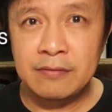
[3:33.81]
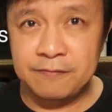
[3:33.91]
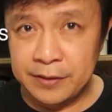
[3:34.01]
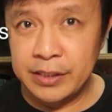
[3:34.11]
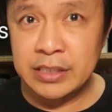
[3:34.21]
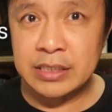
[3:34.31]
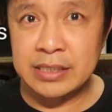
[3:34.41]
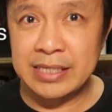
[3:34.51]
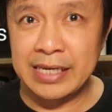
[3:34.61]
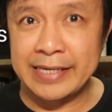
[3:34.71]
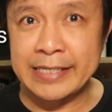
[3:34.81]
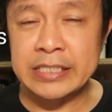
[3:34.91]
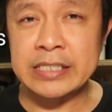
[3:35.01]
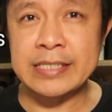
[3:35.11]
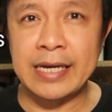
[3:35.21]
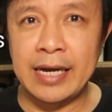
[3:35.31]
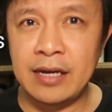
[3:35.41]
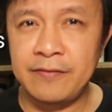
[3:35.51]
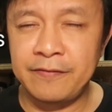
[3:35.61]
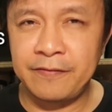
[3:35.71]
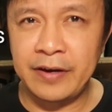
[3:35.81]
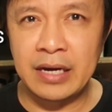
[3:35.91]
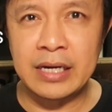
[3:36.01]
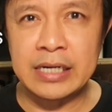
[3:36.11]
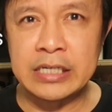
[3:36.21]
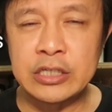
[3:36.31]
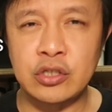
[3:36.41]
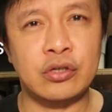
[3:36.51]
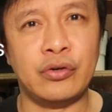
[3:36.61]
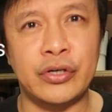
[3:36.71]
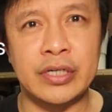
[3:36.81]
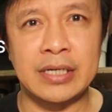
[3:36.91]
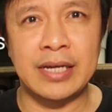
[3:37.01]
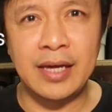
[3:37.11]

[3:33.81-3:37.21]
first is a very short